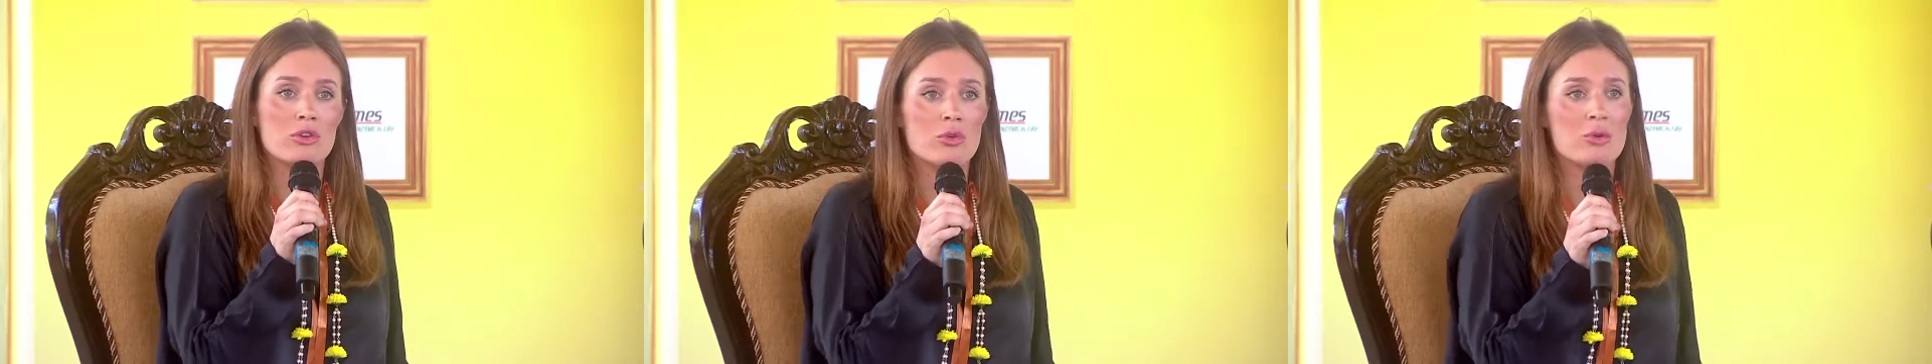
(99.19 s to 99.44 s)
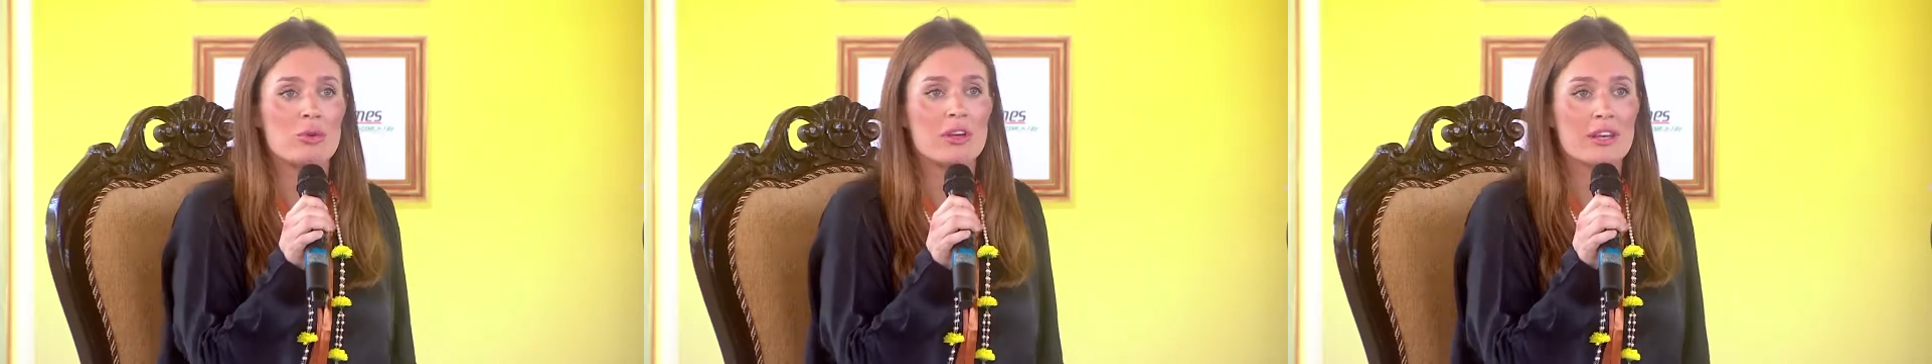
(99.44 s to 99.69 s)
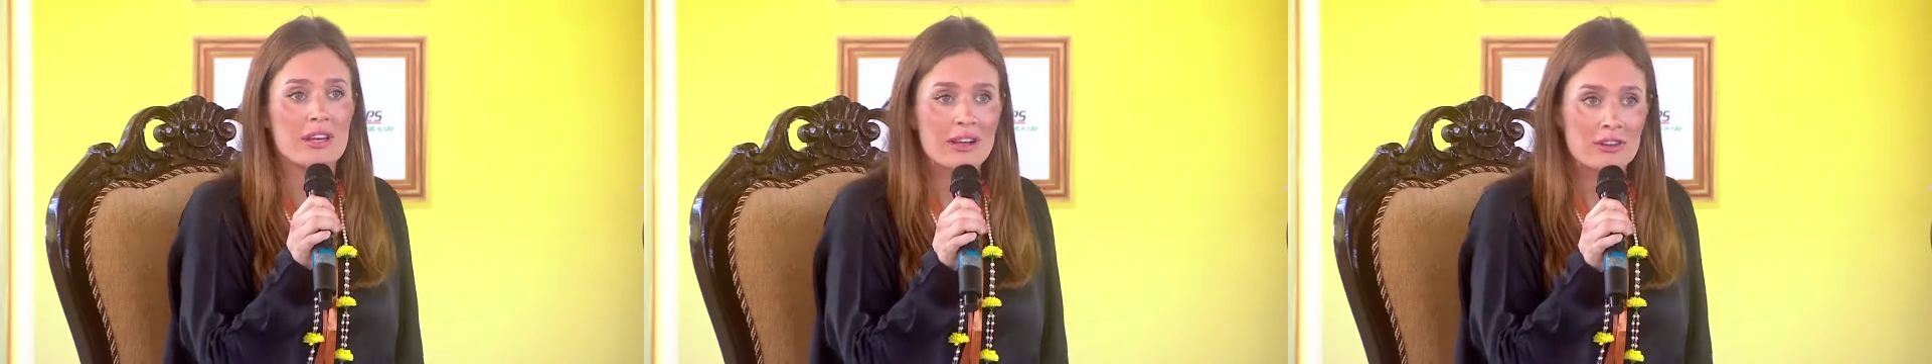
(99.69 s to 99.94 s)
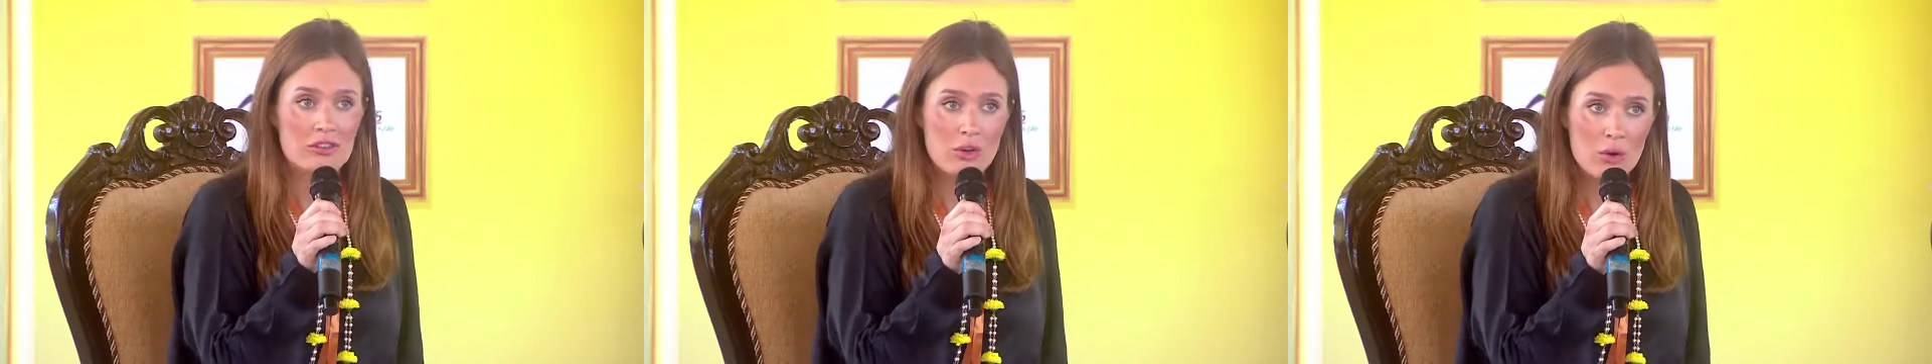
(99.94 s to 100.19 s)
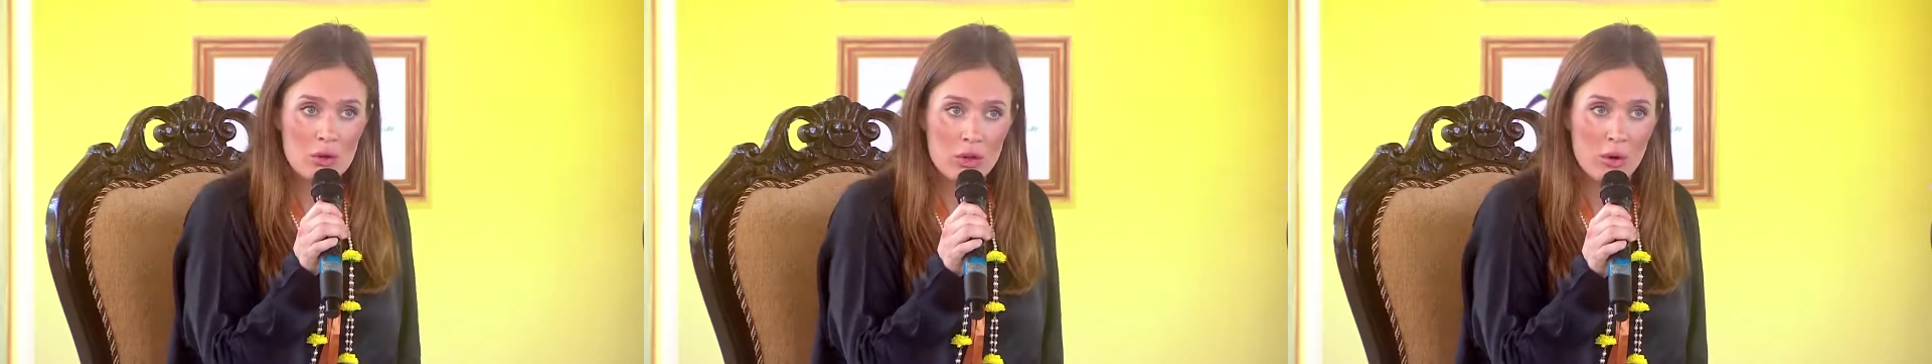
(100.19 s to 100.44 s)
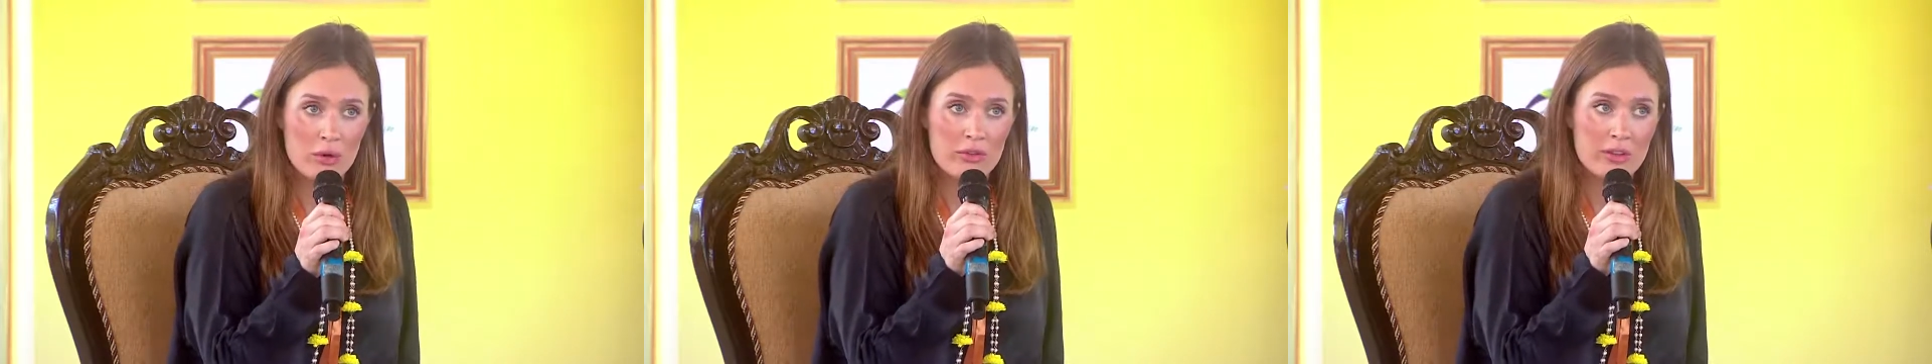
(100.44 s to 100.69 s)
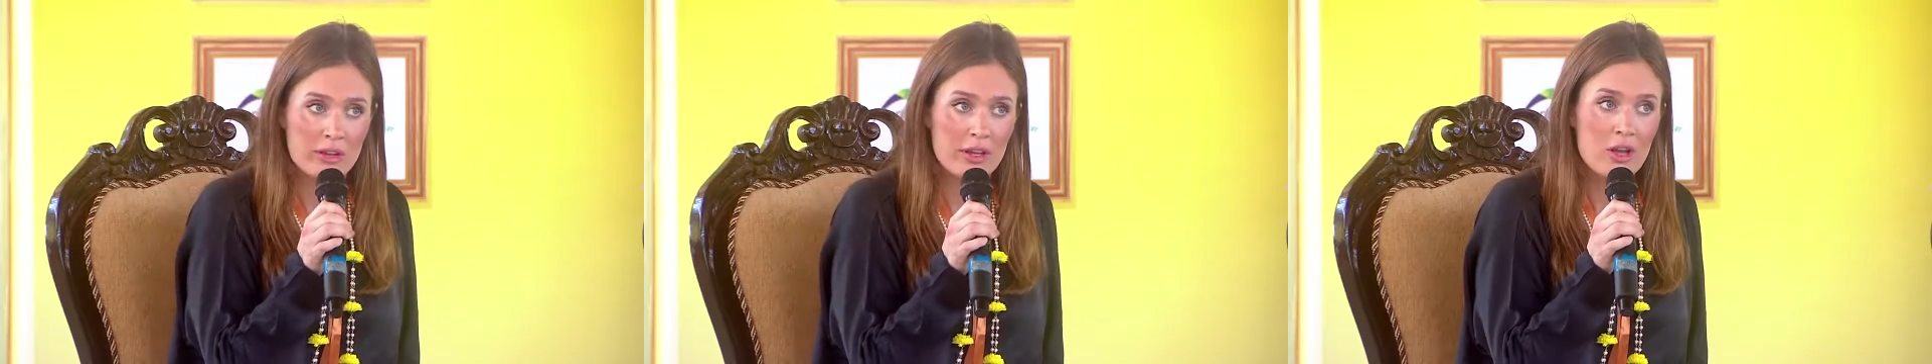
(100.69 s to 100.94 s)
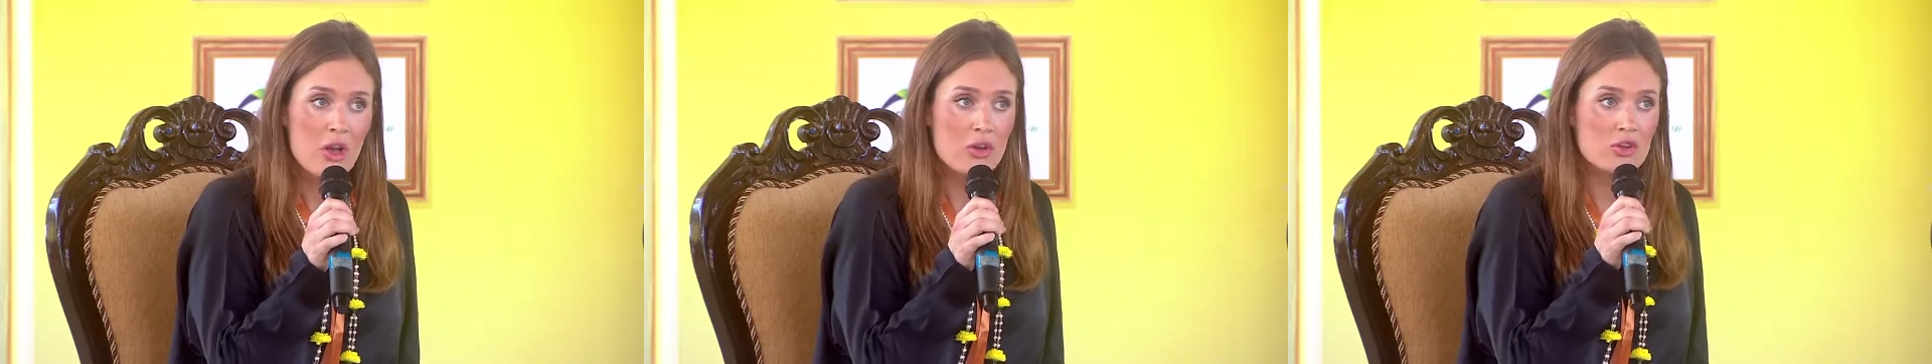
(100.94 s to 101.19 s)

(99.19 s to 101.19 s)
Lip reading: to connect so closely,